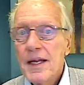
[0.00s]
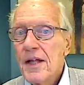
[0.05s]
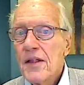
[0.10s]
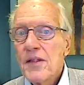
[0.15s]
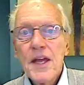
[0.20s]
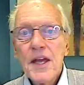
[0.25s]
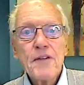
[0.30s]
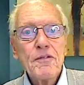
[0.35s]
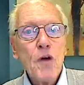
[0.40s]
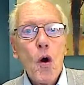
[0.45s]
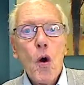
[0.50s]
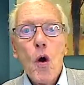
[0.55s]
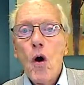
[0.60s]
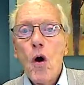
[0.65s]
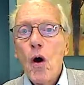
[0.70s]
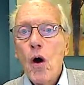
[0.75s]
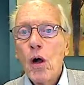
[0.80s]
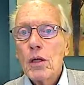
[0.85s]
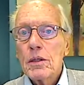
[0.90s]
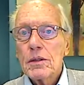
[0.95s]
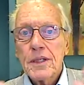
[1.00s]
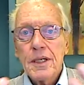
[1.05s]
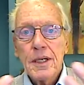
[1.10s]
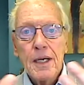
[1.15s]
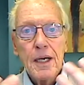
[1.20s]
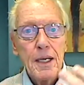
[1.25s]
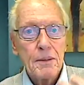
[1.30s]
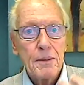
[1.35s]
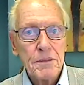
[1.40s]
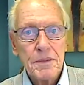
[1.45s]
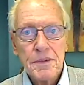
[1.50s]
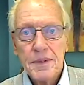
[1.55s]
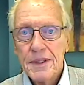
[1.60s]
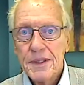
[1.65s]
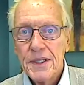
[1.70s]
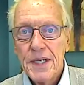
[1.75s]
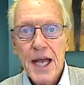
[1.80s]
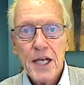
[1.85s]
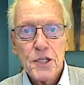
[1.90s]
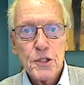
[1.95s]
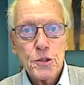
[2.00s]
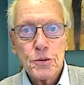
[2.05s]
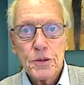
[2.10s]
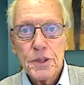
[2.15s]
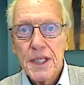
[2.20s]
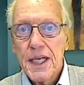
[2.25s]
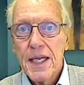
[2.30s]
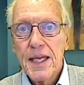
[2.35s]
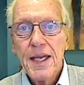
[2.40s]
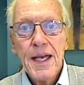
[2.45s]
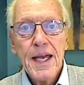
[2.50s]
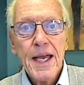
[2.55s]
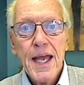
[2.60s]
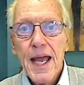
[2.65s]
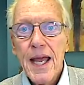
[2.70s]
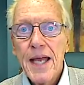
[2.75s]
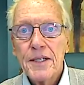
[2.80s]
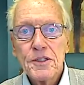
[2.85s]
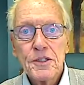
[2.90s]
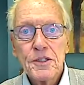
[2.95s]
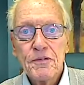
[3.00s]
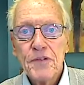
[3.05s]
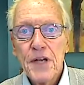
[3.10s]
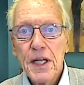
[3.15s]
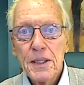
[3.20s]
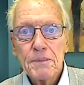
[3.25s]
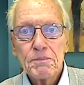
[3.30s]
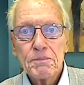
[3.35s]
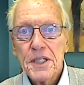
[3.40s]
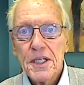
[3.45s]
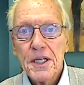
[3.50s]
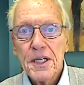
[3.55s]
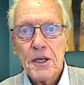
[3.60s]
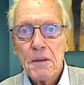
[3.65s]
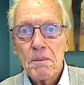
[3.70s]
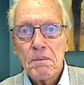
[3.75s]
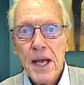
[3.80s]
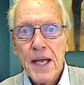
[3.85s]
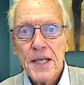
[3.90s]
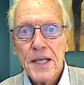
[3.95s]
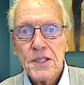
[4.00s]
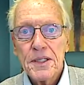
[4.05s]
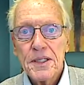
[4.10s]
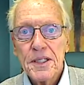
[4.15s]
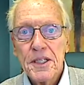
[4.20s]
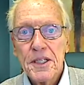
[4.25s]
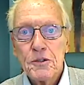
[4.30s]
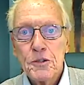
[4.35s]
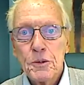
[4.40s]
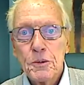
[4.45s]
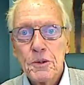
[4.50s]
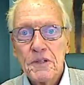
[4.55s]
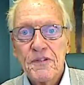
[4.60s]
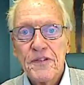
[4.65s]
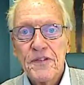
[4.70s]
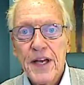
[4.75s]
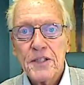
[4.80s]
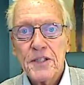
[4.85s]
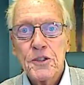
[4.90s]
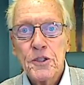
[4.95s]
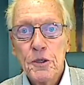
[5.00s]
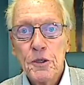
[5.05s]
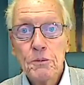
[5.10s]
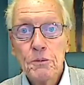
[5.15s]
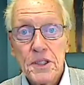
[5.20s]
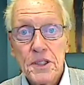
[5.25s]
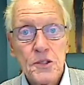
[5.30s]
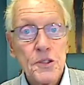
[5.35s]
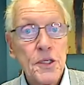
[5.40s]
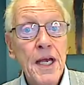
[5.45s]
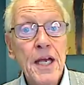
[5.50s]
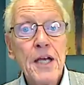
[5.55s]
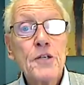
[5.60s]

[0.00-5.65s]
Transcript: They've all come naturally and developed a capacity to infect humans.